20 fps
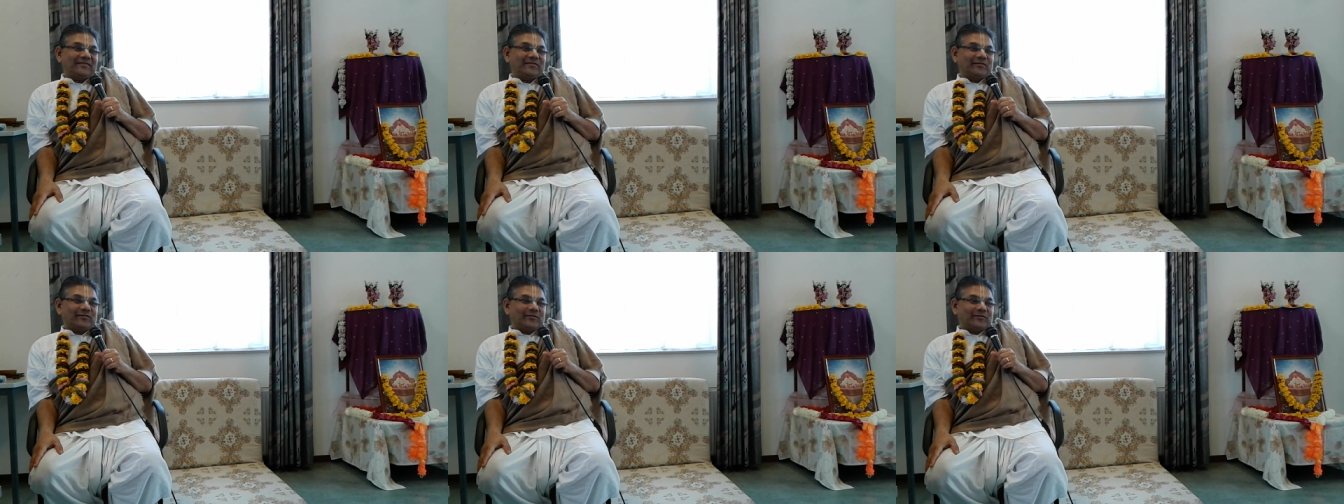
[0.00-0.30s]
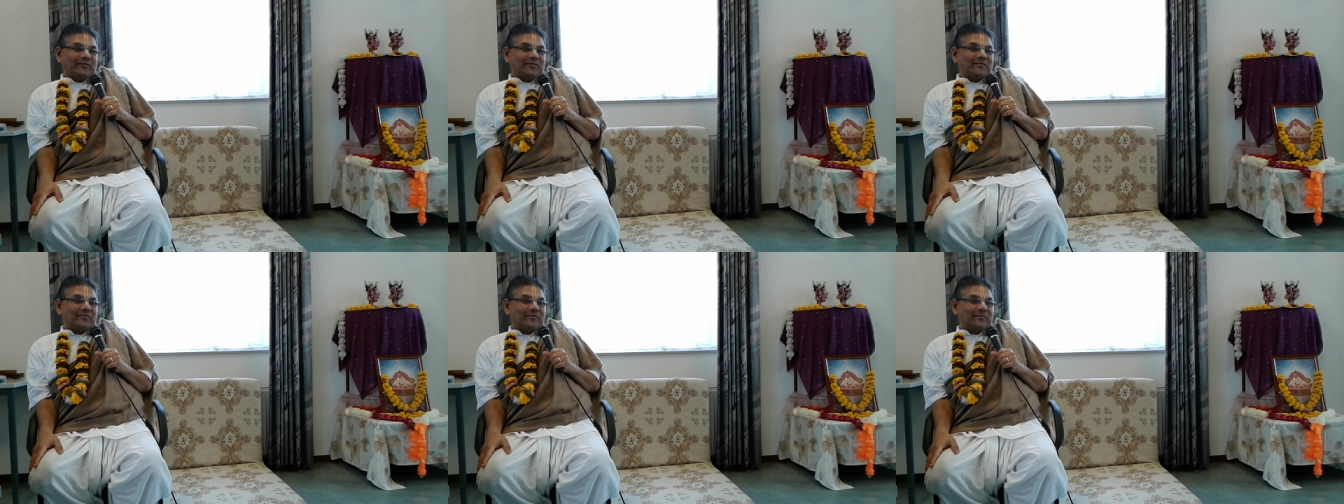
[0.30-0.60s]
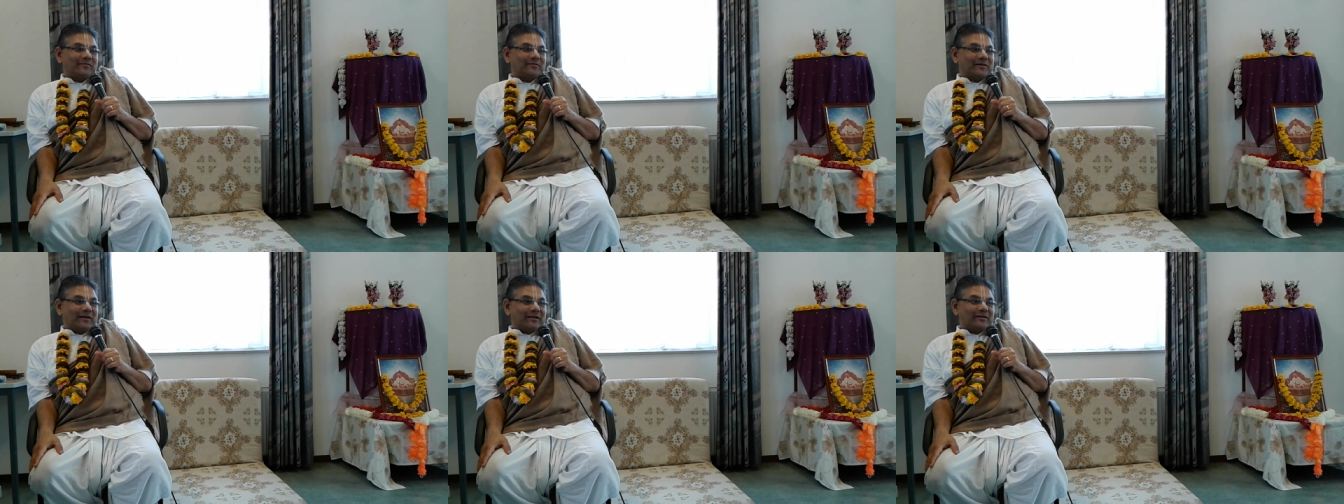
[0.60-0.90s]

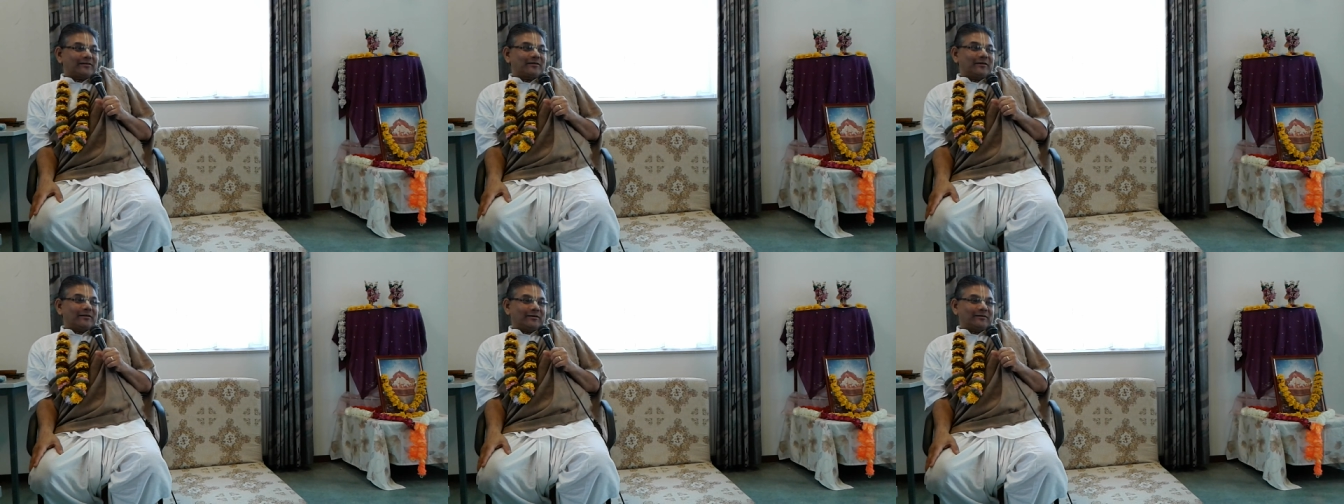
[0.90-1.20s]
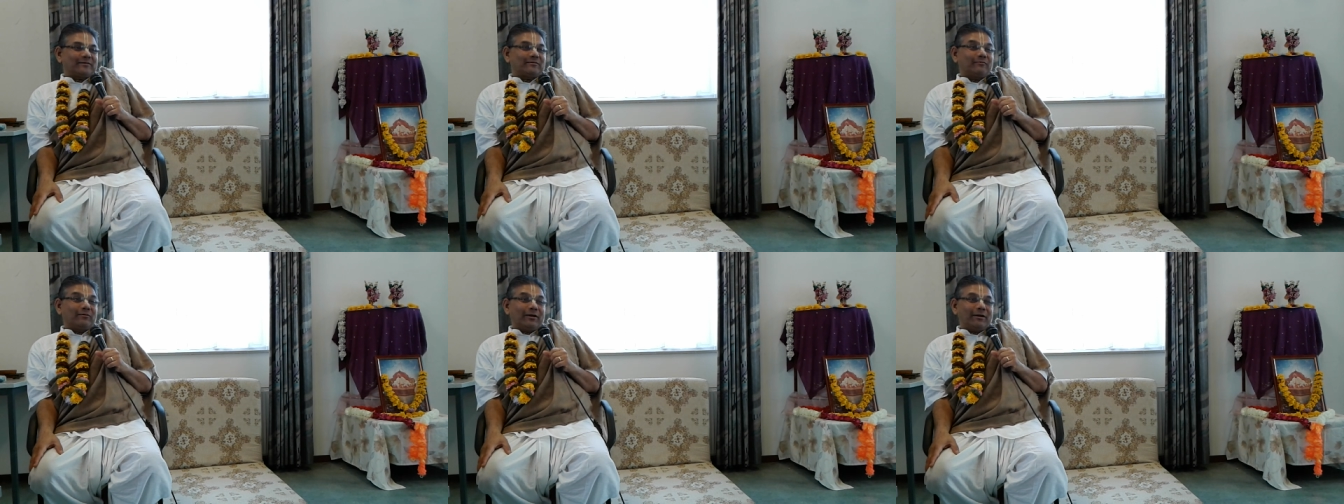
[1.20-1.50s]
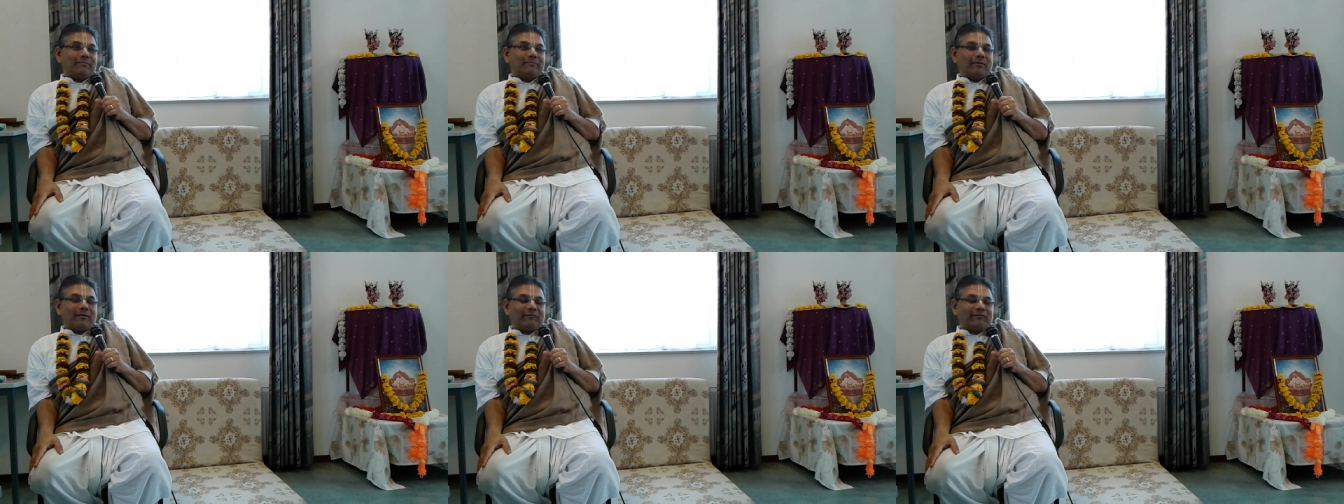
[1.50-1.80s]
So Sanskrit is a
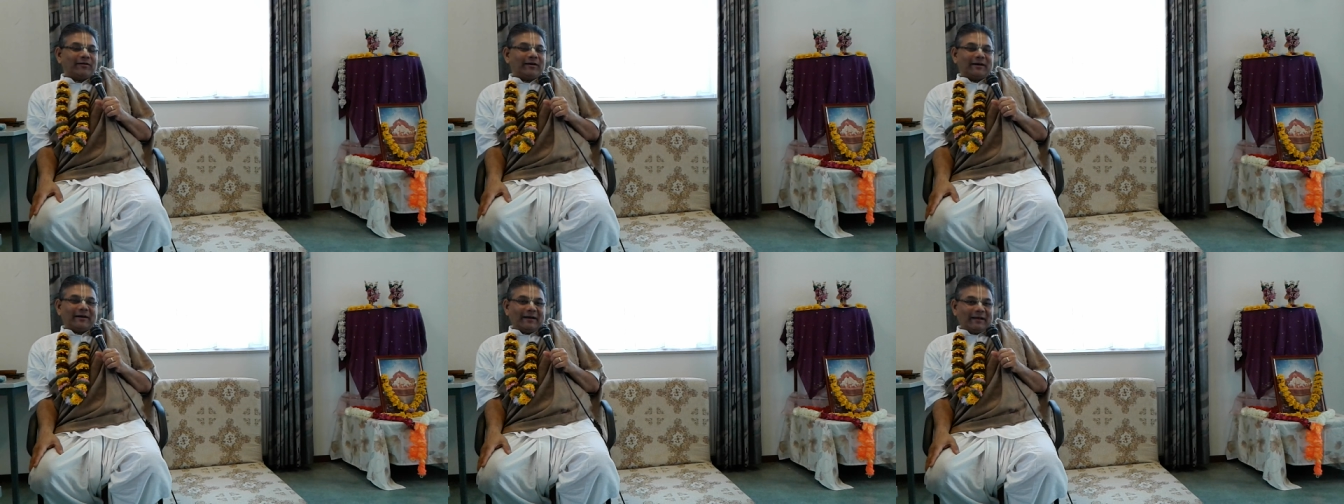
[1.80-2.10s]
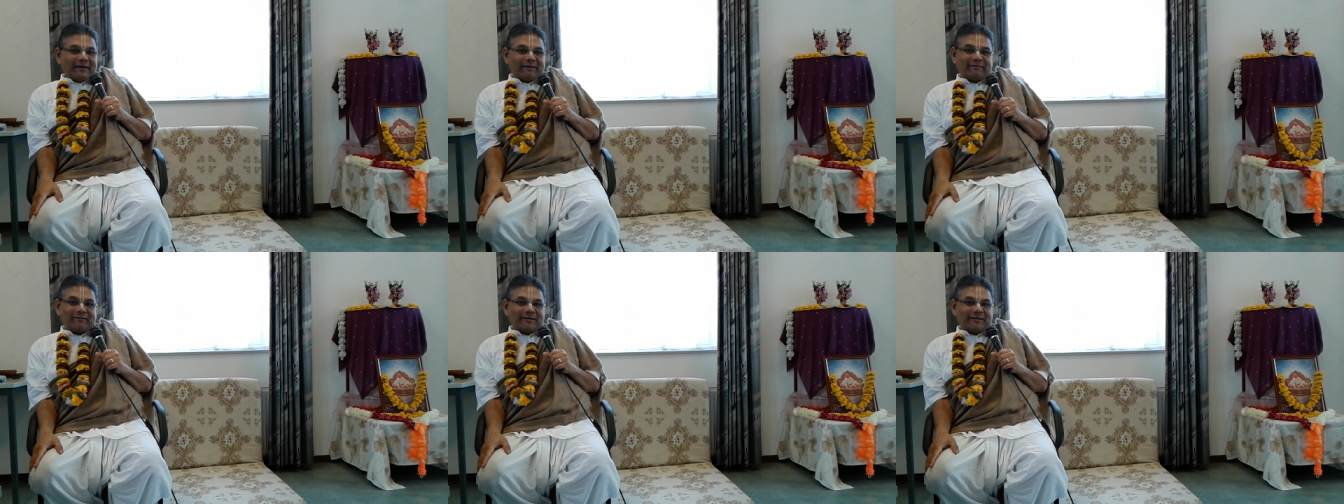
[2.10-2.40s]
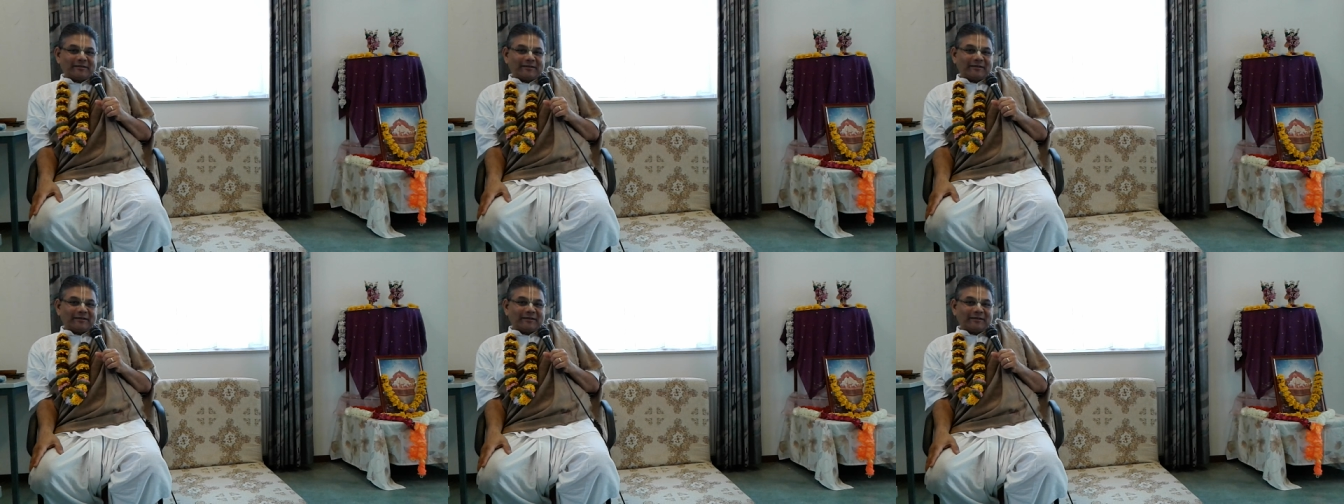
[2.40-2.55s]
very perfect language.